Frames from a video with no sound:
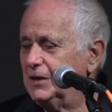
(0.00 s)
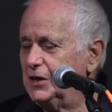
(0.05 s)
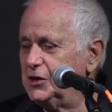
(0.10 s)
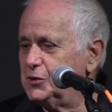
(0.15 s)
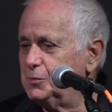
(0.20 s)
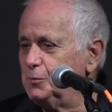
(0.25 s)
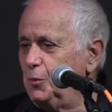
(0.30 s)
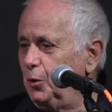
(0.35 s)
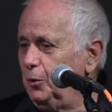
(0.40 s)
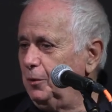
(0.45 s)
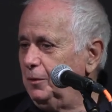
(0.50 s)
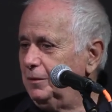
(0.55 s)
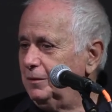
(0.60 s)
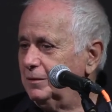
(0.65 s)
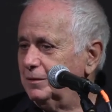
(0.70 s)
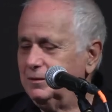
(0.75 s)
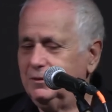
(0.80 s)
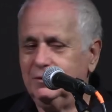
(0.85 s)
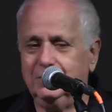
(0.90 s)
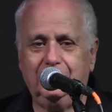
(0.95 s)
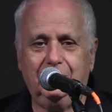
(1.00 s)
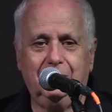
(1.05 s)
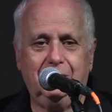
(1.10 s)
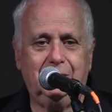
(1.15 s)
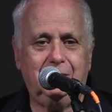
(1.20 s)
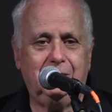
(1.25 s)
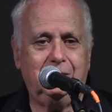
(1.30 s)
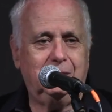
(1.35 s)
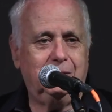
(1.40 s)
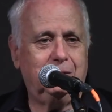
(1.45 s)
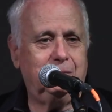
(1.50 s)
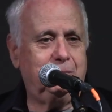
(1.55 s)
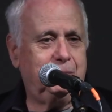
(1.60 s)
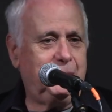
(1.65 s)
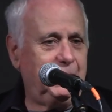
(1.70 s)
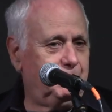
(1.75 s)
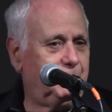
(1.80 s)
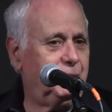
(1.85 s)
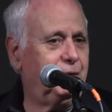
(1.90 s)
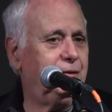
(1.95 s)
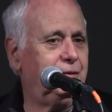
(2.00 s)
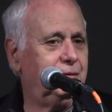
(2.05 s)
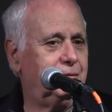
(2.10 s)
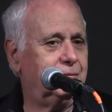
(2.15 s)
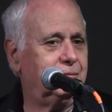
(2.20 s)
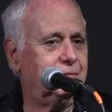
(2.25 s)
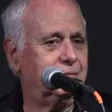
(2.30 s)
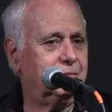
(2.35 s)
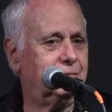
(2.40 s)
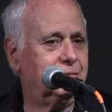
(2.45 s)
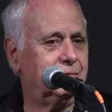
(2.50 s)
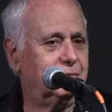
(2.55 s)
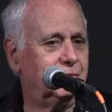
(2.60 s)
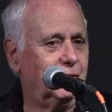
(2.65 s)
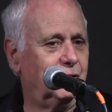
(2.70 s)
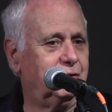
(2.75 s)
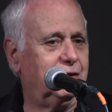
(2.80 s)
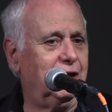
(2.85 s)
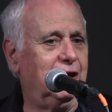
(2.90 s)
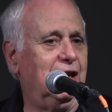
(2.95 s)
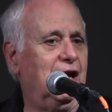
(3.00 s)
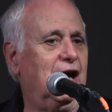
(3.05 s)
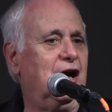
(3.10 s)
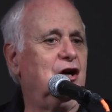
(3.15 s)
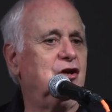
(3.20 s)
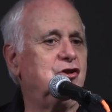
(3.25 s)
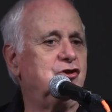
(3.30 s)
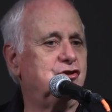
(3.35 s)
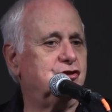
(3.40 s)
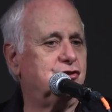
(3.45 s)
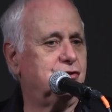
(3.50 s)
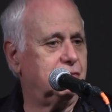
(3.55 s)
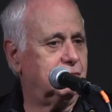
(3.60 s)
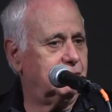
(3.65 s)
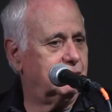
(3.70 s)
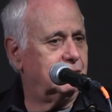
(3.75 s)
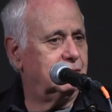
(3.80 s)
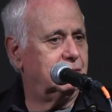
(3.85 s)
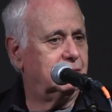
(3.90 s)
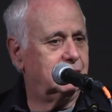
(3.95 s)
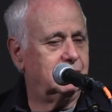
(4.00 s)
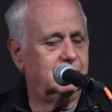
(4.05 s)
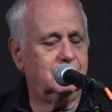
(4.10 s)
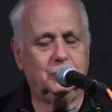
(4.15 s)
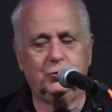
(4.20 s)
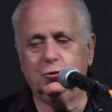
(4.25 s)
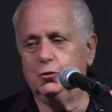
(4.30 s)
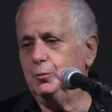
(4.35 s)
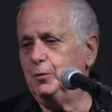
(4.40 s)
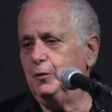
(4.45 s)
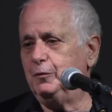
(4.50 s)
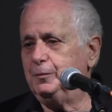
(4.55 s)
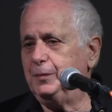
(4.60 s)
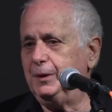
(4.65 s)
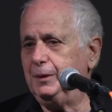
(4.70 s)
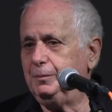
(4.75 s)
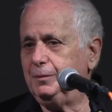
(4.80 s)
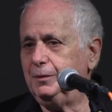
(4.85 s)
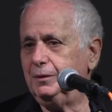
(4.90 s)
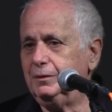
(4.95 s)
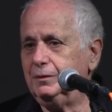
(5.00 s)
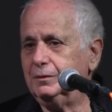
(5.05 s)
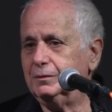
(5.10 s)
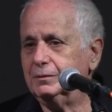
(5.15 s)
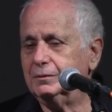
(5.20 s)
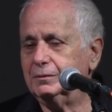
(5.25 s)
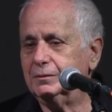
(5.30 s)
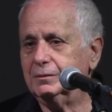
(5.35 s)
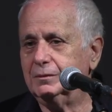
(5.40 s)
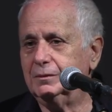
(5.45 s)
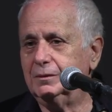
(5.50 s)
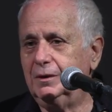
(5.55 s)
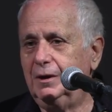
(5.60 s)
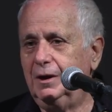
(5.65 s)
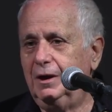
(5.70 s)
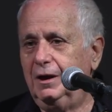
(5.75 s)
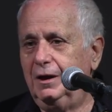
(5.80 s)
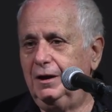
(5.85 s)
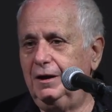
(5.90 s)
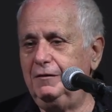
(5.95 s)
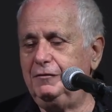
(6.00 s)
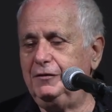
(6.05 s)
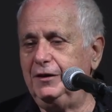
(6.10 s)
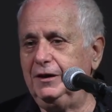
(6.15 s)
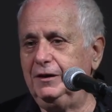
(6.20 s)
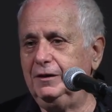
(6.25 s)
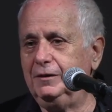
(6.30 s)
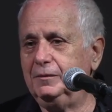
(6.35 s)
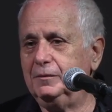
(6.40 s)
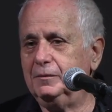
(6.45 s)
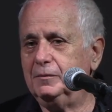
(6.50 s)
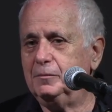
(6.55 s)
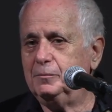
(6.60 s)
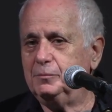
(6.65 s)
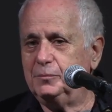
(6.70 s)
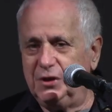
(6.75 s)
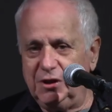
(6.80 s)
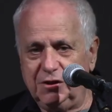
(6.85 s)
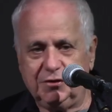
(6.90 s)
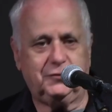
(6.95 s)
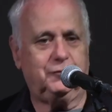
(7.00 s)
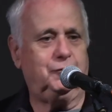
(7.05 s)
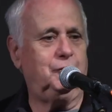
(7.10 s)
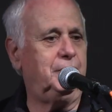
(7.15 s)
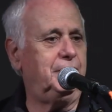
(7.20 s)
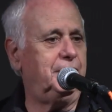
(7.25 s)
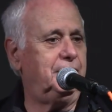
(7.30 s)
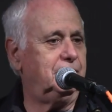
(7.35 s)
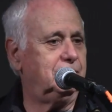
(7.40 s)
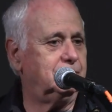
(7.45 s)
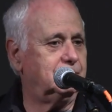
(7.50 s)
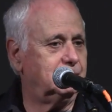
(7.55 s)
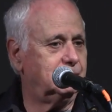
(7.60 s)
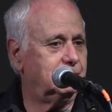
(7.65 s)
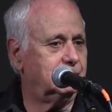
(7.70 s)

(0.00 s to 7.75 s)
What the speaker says: A small people, not a large group of people, living peacefully,